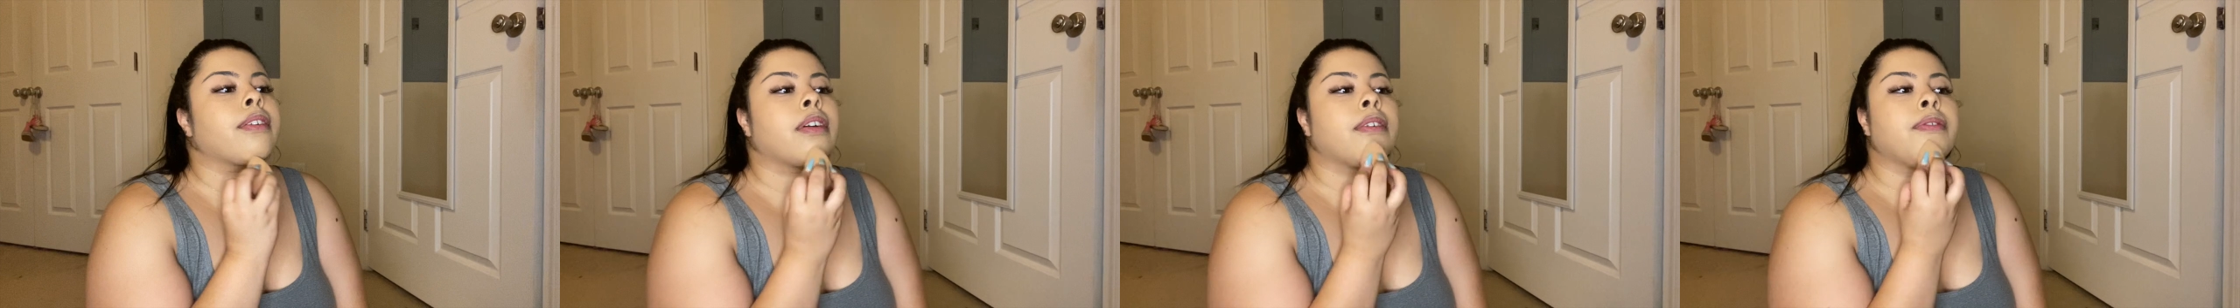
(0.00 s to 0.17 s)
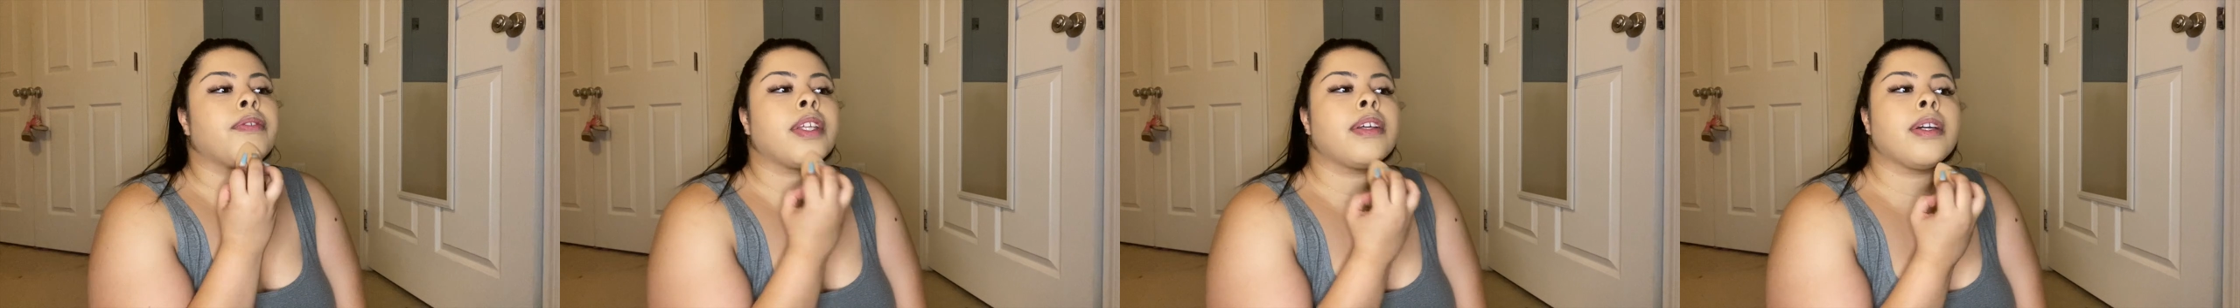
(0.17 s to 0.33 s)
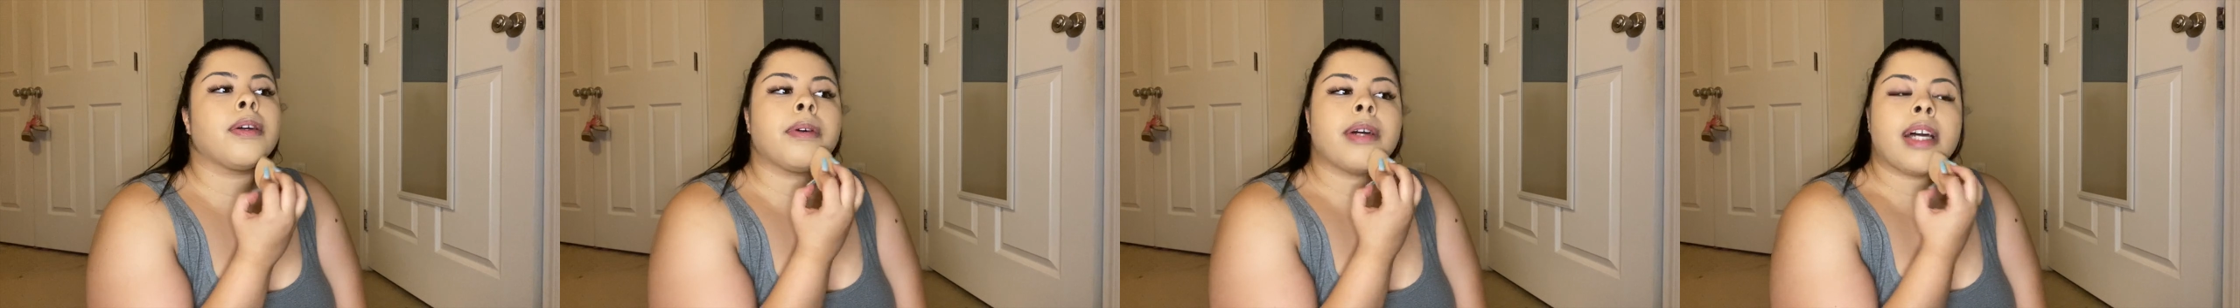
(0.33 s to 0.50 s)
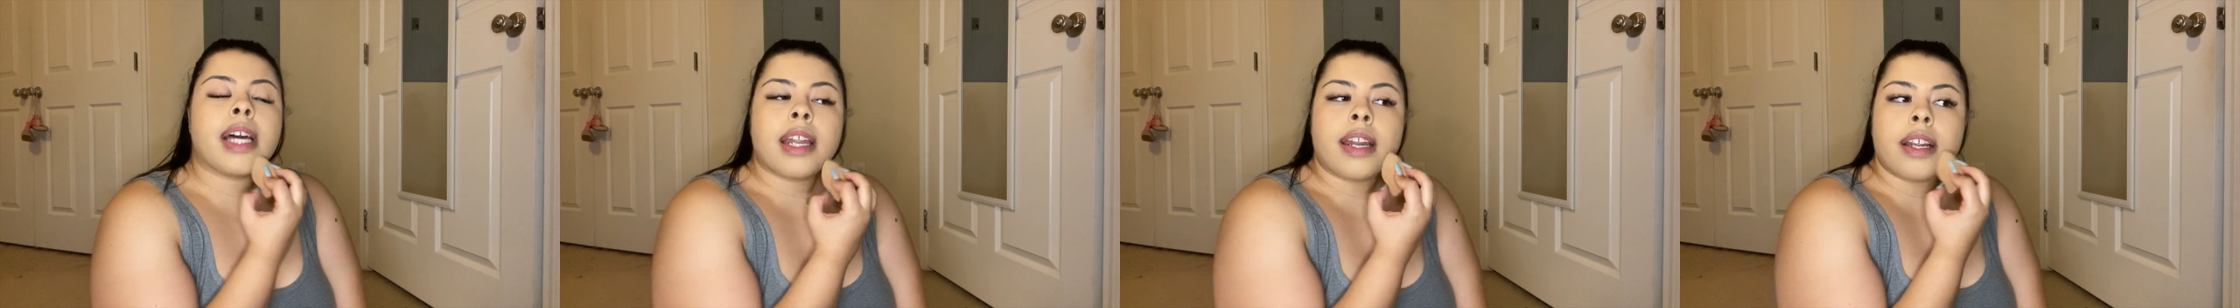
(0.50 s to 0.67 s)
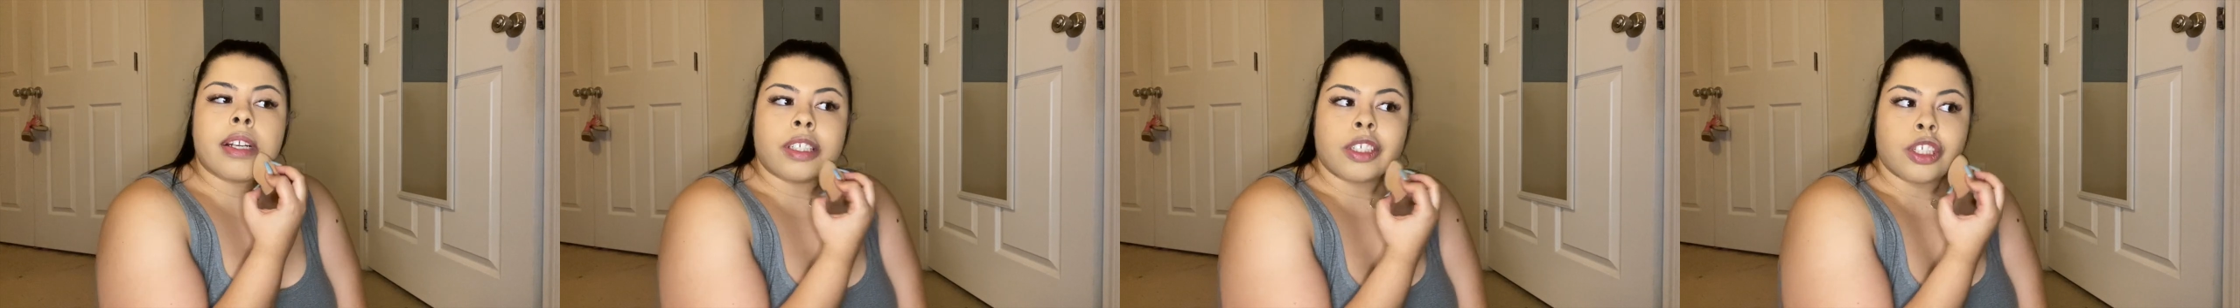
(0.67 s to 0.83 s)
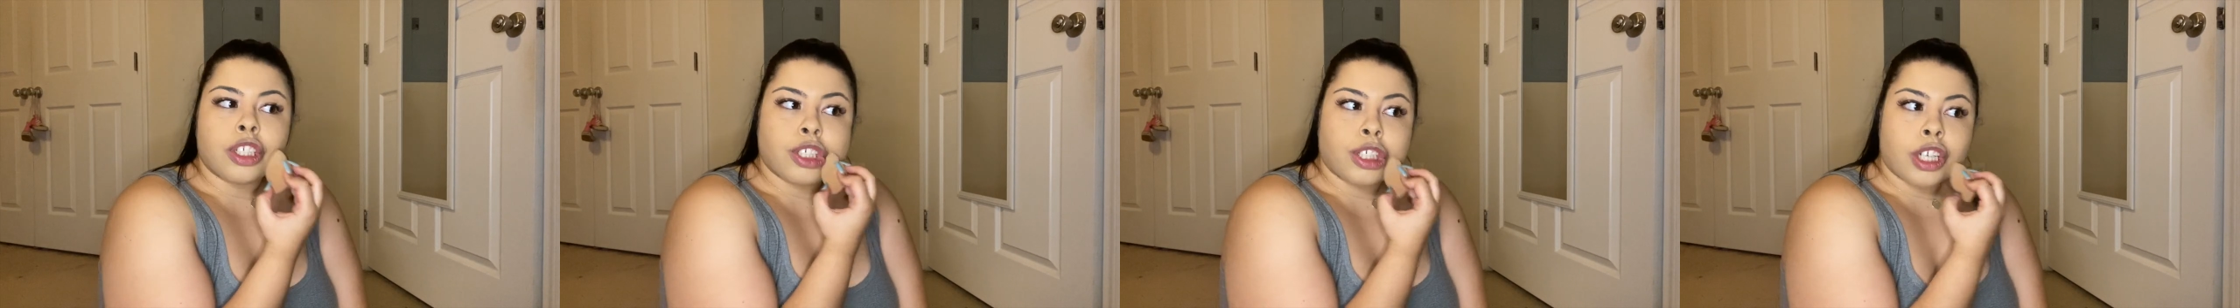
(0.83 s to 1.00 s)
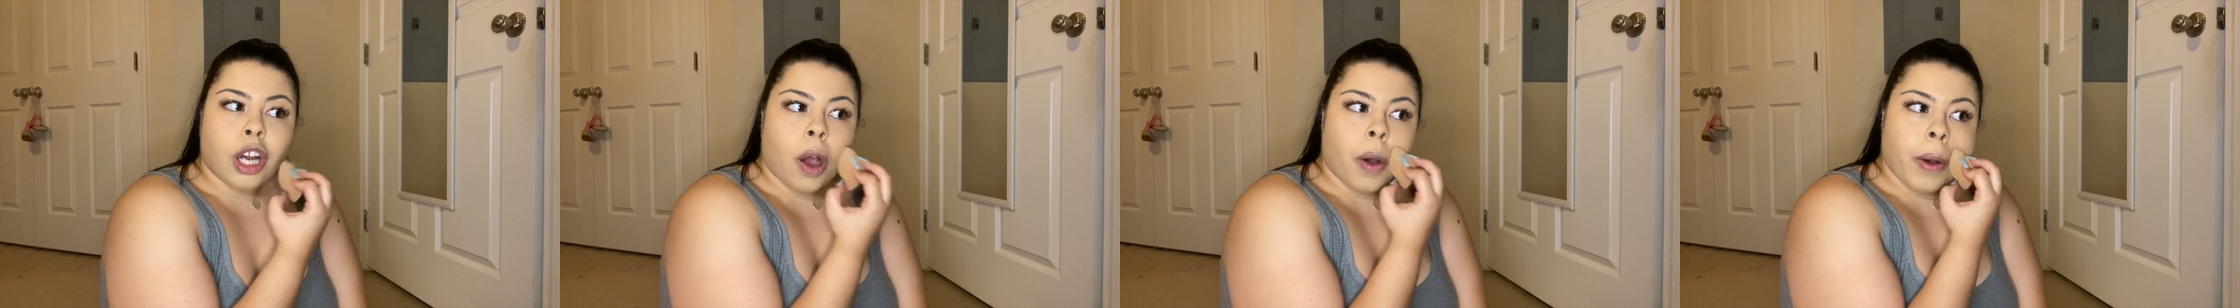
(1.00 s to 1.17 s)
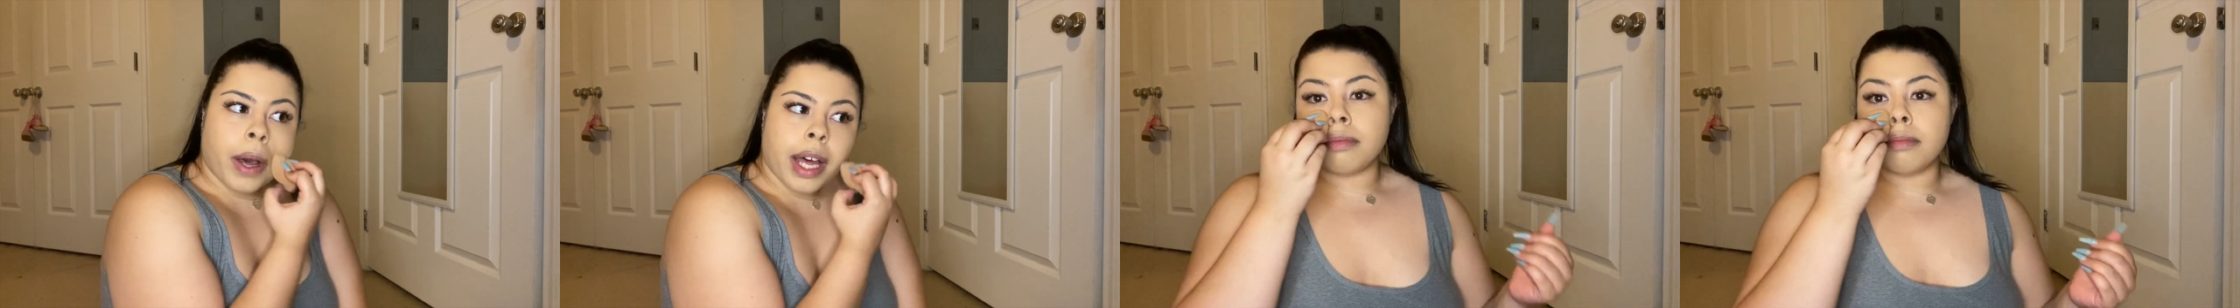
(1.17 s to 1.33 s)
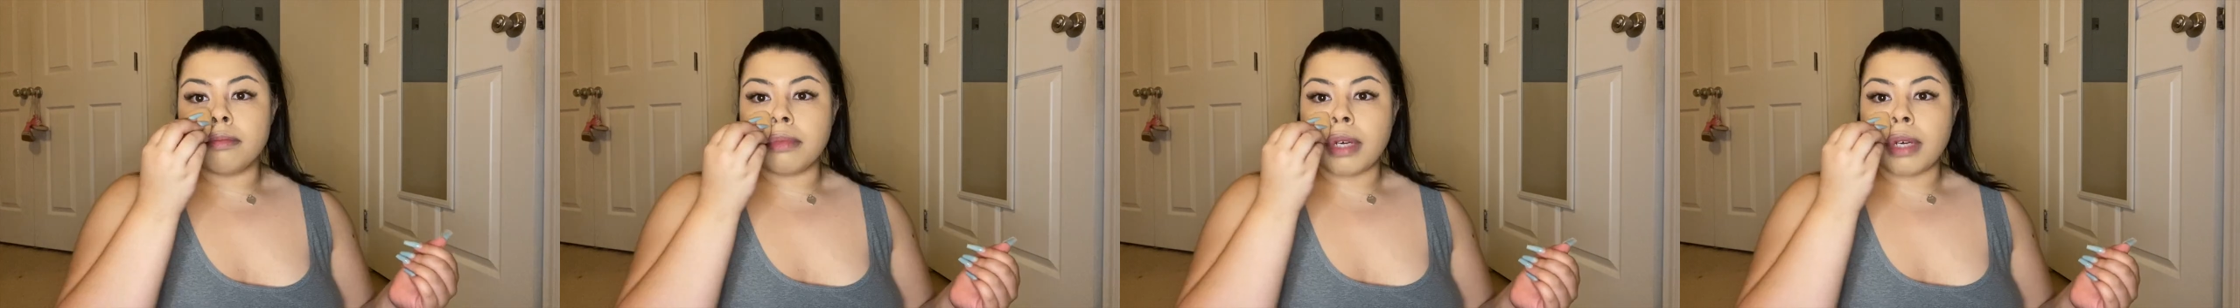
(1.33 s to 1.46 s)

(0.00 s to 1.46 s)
review it and to show it.